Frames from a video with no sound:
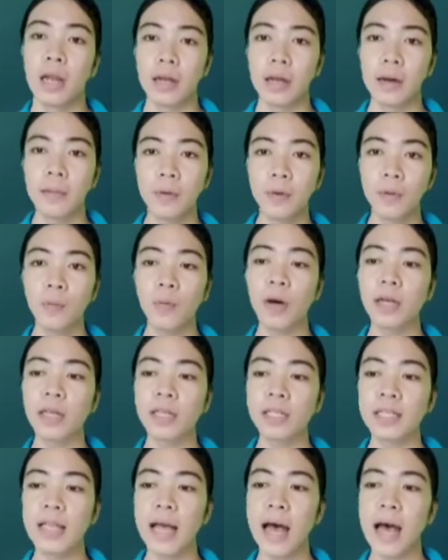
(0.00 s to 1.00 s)
Number one
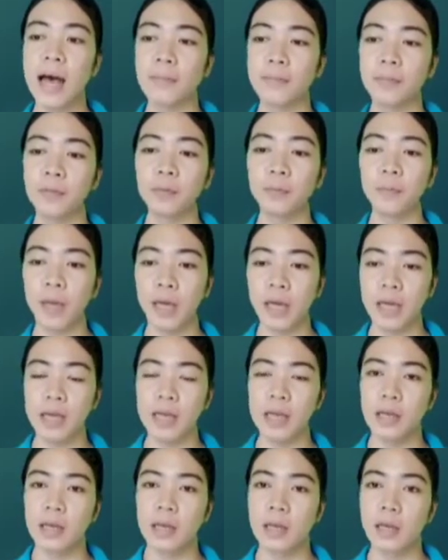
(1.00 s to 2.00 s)
is the Apple
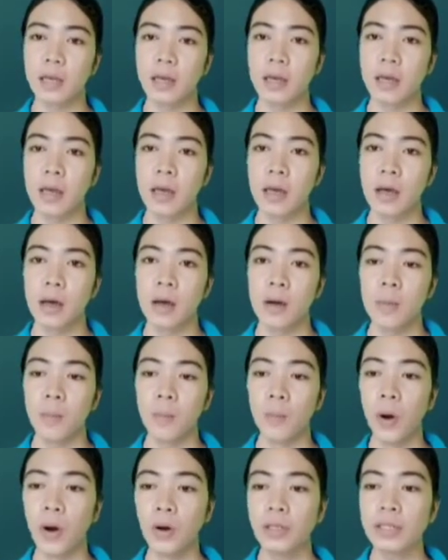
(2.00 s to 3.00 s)
Pay.
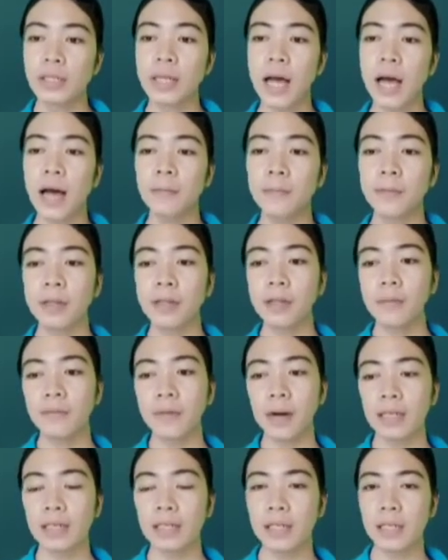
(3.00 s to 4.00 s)
Most Apple
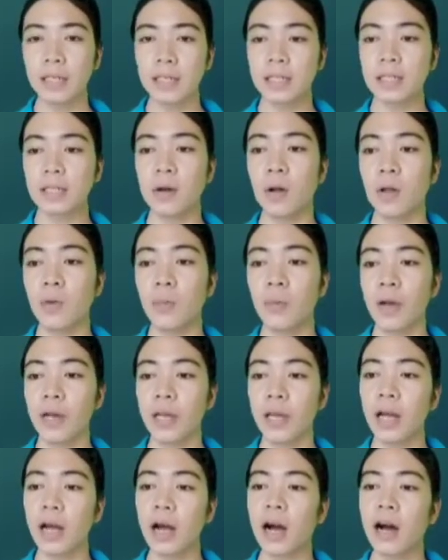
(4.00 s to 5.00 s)
devices
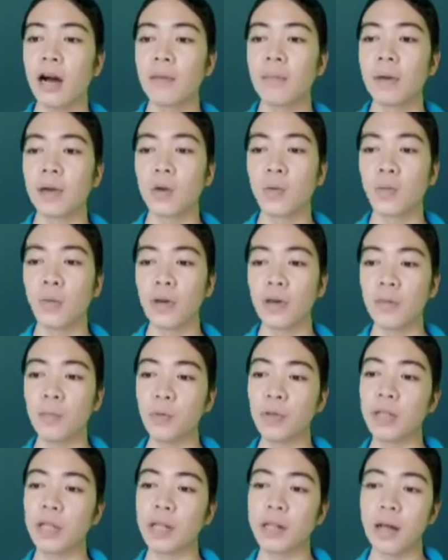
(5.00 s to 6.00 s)
already come
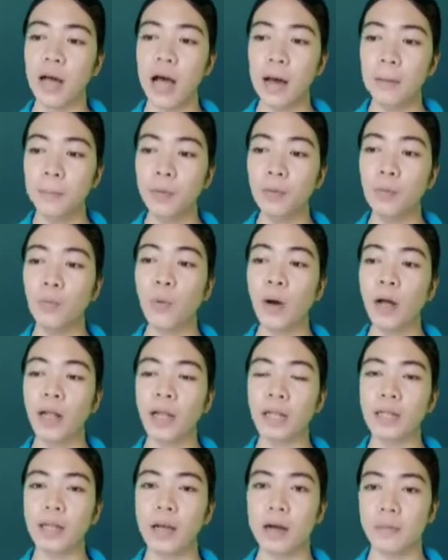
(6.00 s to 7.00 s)
equipped with the Apple
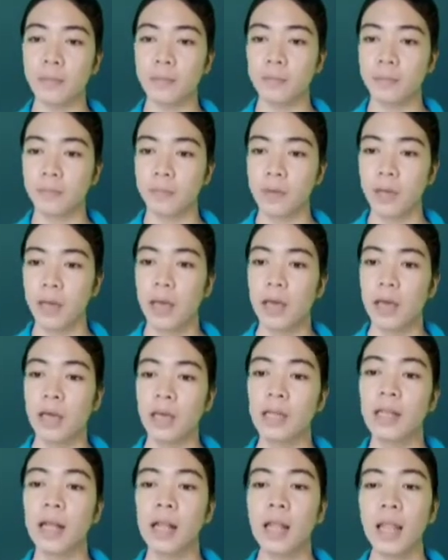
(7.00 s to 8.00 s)
Wallet app.
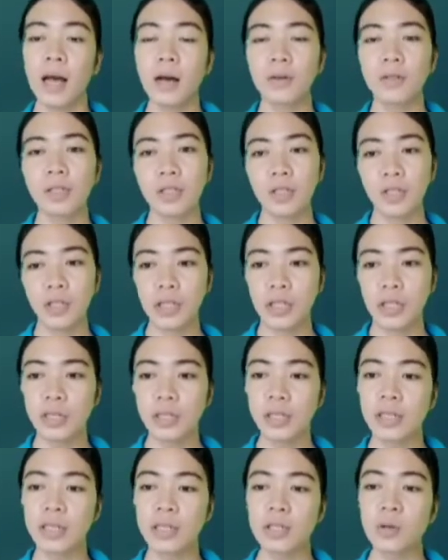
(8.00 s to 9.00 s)
It allows
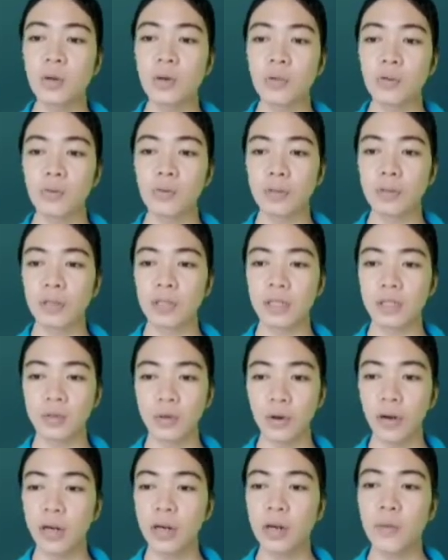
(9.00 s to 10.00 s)
users to
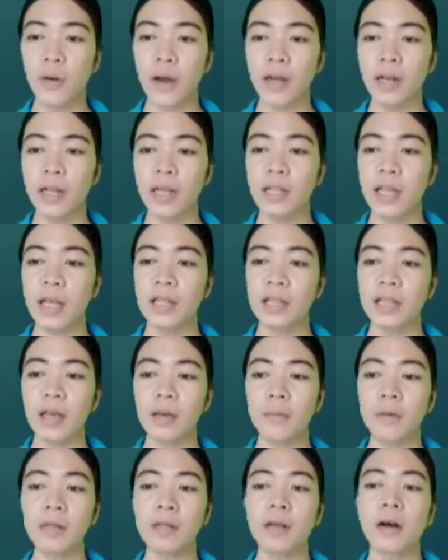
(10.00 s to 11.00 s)
store credit and
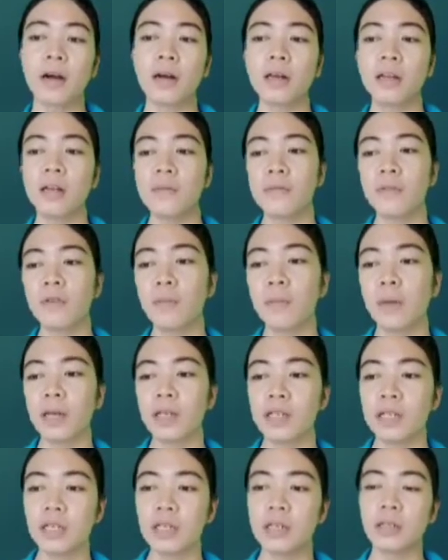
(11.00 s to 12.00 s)
debit card
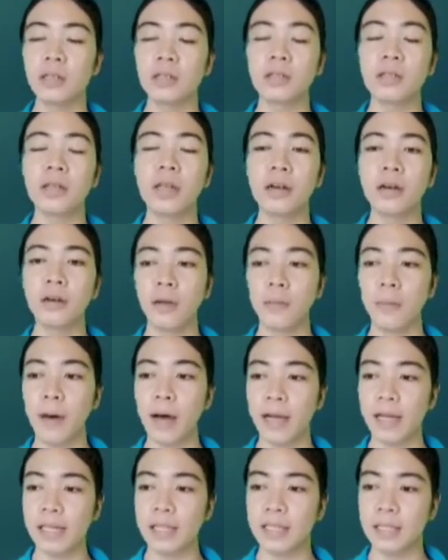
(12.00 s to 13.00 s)
information onto their
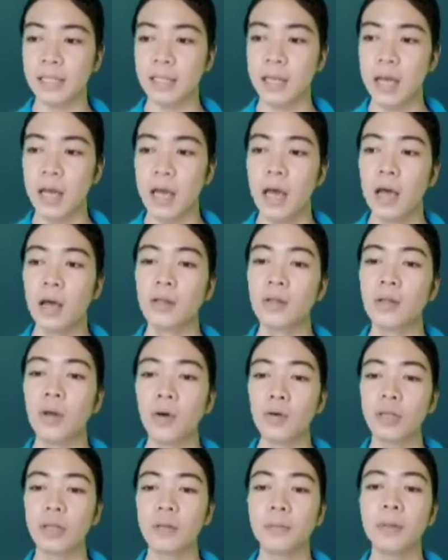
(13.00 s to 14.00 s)
device,
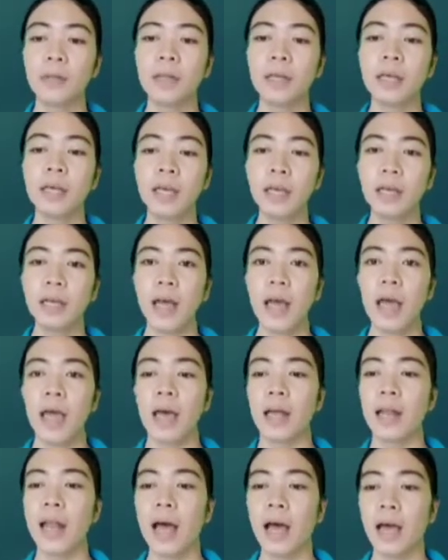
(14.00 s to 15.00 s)
notably
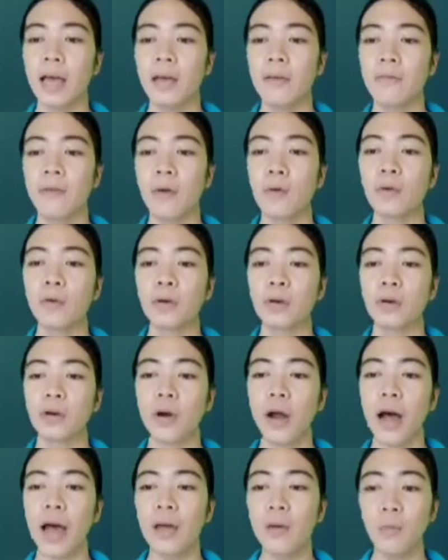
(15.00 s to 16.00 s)
an iPhone
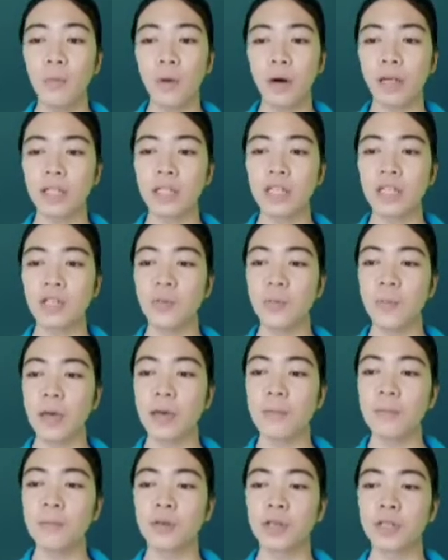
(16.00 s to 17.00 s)
or iWatch, to
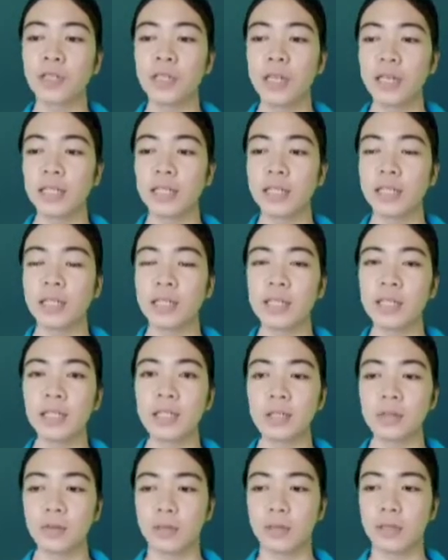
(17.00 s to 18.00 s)
make purchases in
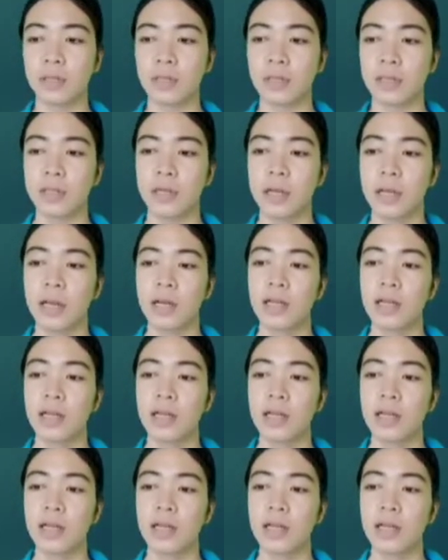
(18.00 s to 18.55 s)
stores.